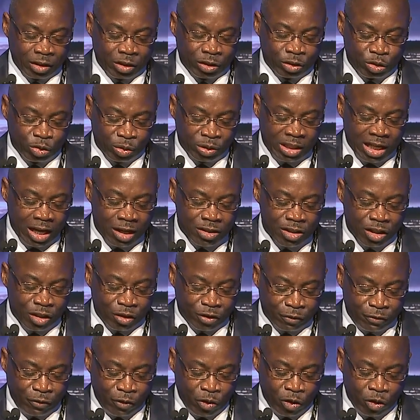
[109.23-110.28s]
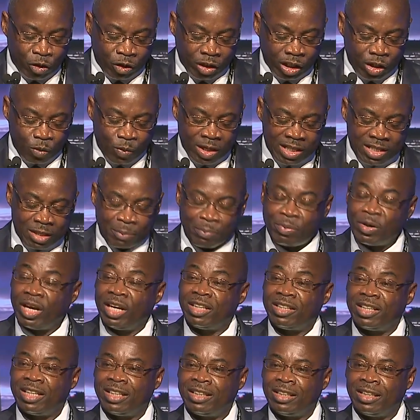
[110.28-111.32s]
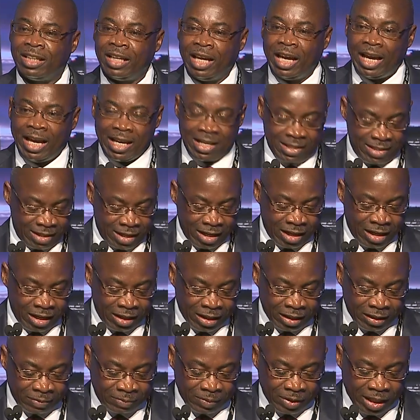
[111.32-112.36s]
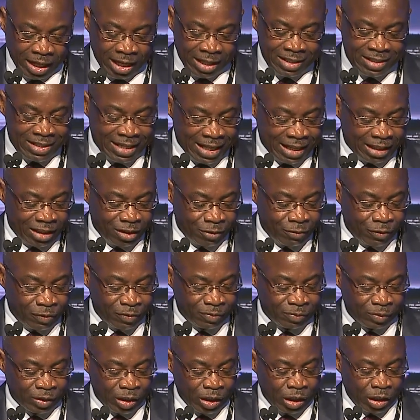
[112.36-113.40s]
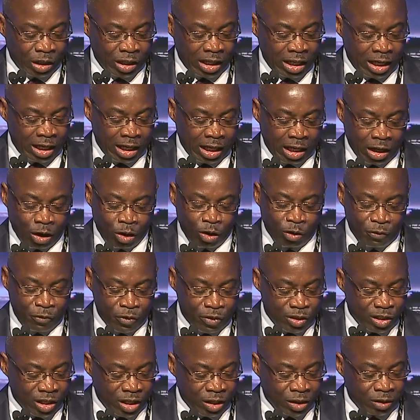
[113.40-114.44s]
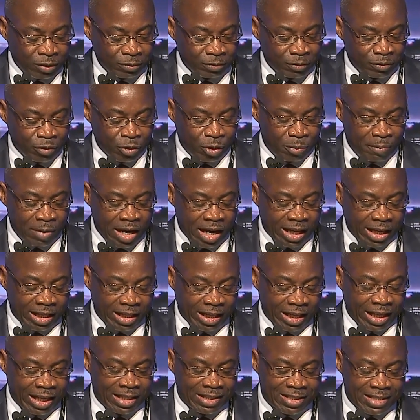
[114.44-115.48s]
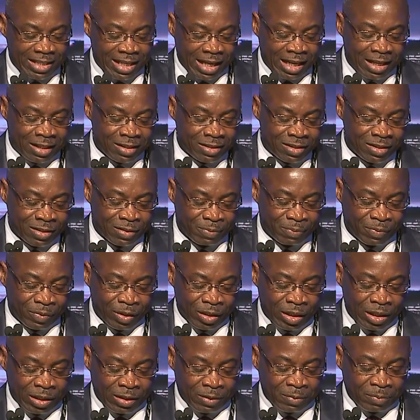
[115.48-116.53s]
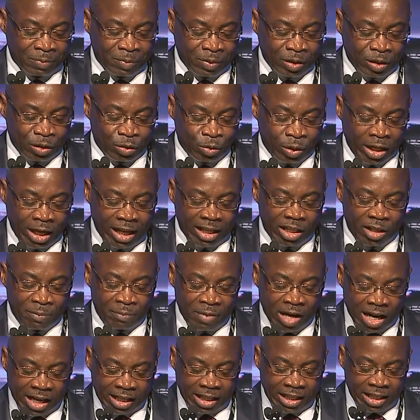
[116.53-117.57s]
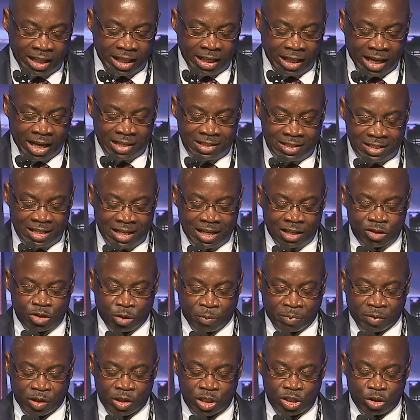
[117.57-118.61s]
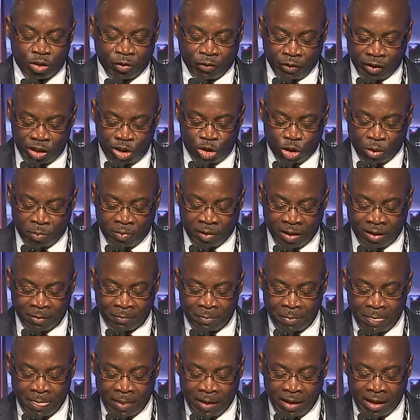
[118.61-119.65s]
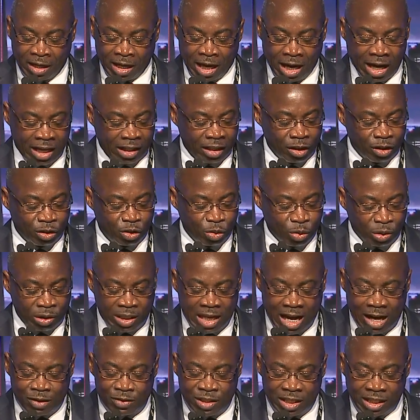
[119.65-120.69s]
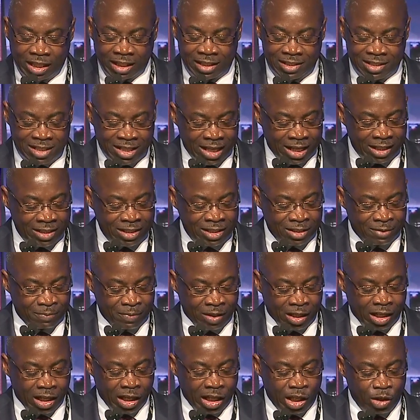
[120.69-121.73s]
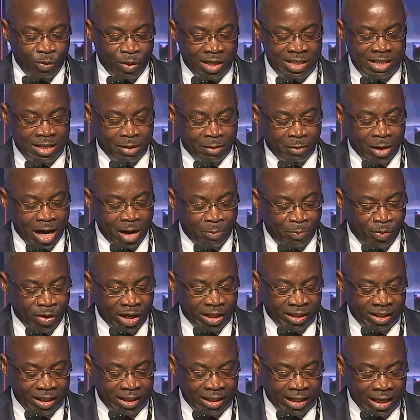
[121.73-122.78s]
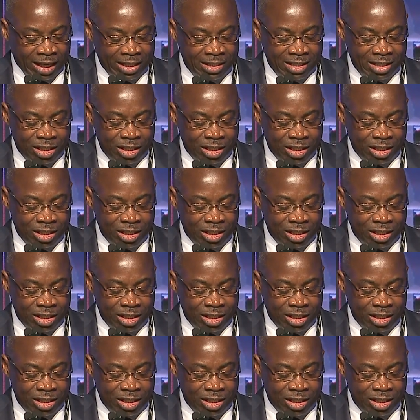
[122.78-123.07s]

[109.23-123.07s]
2004, he was appointed as executive officer for marketing and sales to head the marketing and sales operation of Ethiopia. And in 2006, he was appointed as